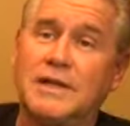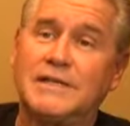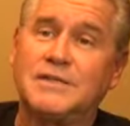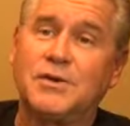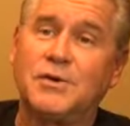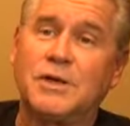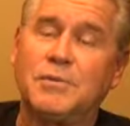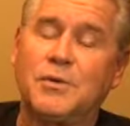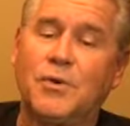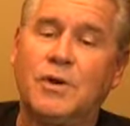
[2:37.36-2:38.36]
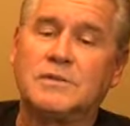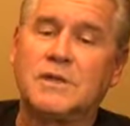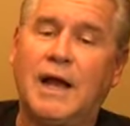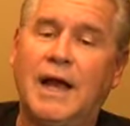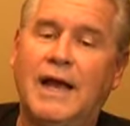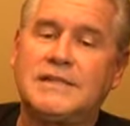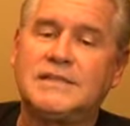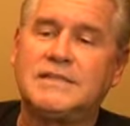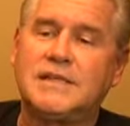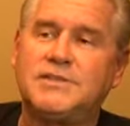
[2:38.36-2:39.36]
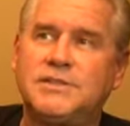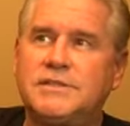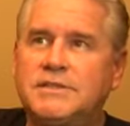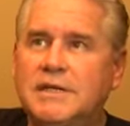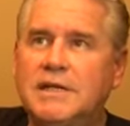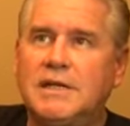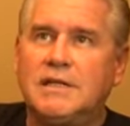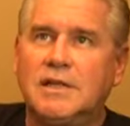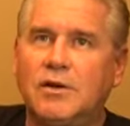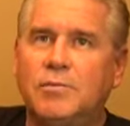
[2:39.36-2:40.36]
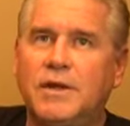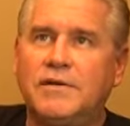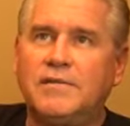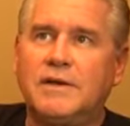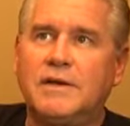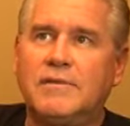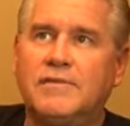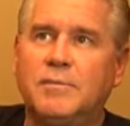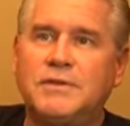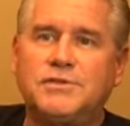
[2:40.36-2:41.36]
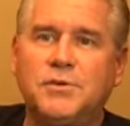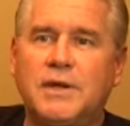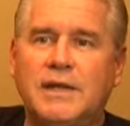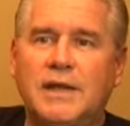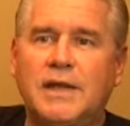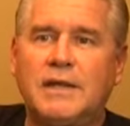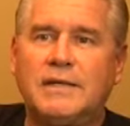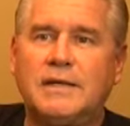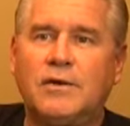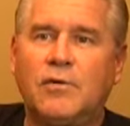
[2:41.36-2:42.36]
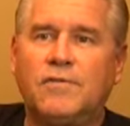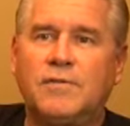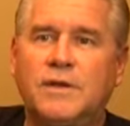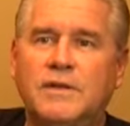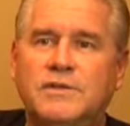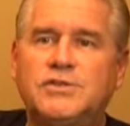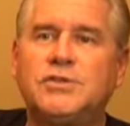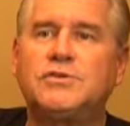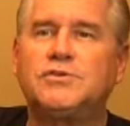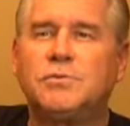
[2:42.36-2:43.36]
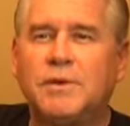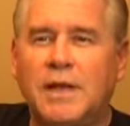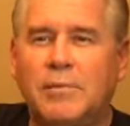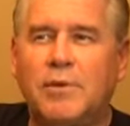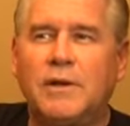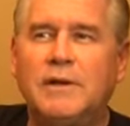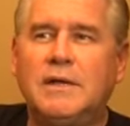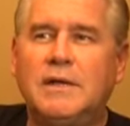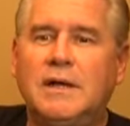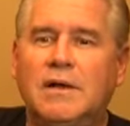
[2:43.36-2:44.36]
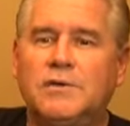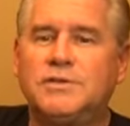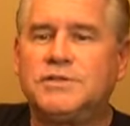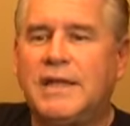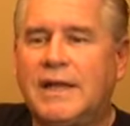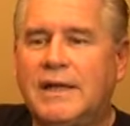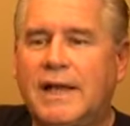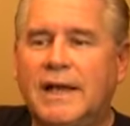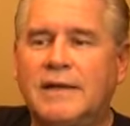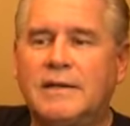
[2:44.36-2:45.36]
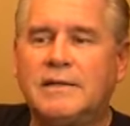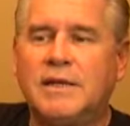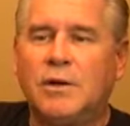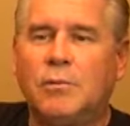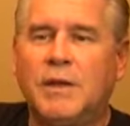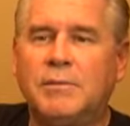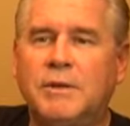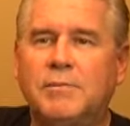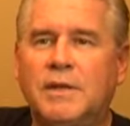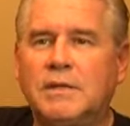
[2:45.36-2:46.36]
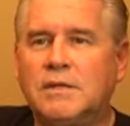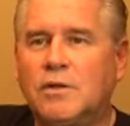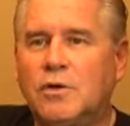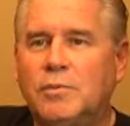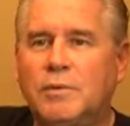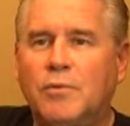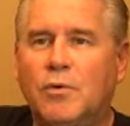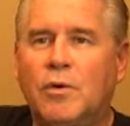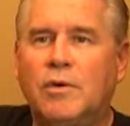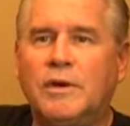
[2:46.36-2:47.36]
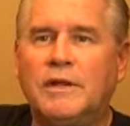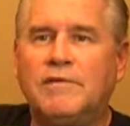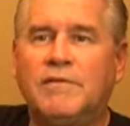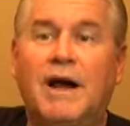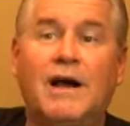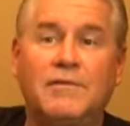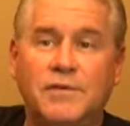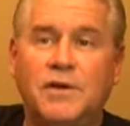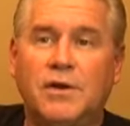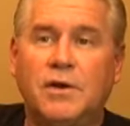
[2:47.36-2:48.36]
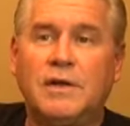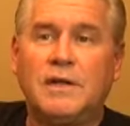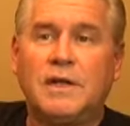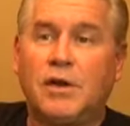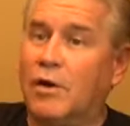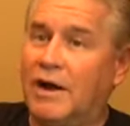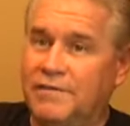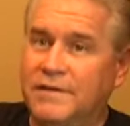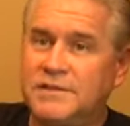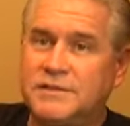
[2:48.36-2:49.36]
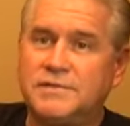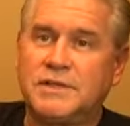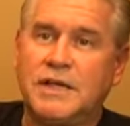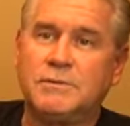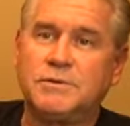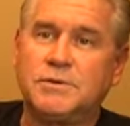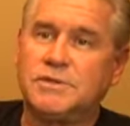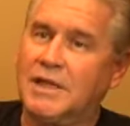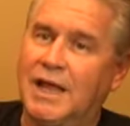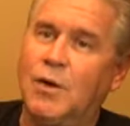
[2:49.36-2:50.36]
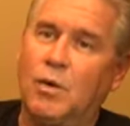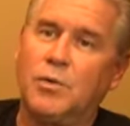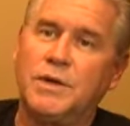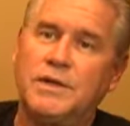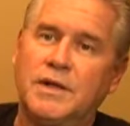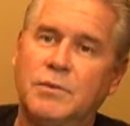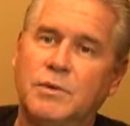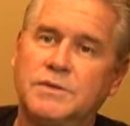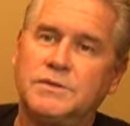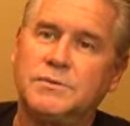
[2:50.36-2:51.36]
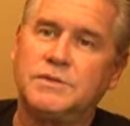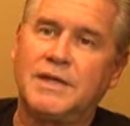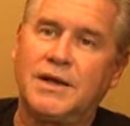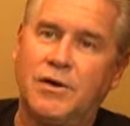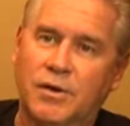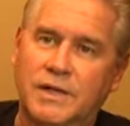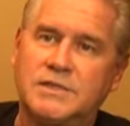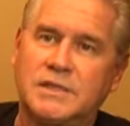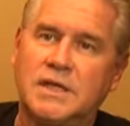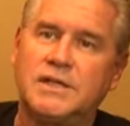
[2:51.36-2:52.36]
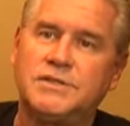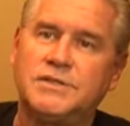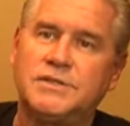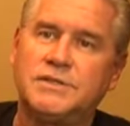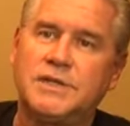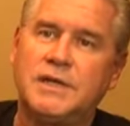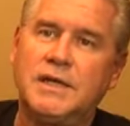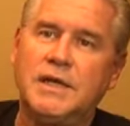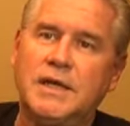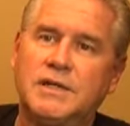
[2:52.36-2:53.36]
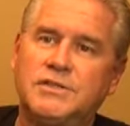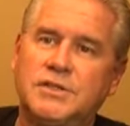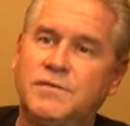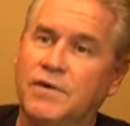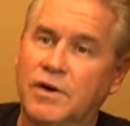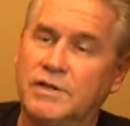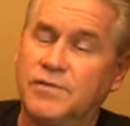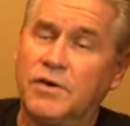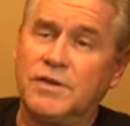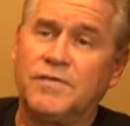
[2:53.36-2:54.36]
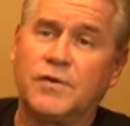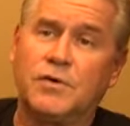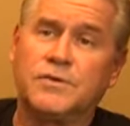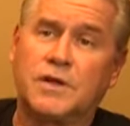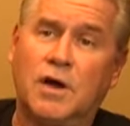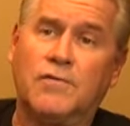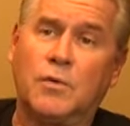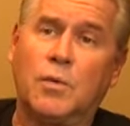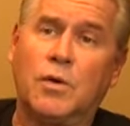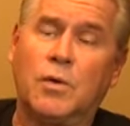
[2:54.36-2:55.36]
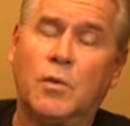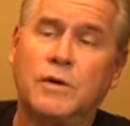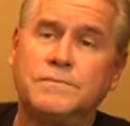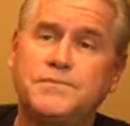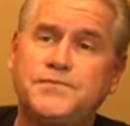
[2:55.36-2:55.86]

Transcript: in Alaska. Don't get me wrong. So I, I just think she's a little bit of a, of a mystery kid, and, and hopefully this year she'll be able to understand how to, you know, maybe be a little bit more involved in our in our offensive schemes because a lot of what we did was was get her in isolations and and she very is very difficult to cover one on one.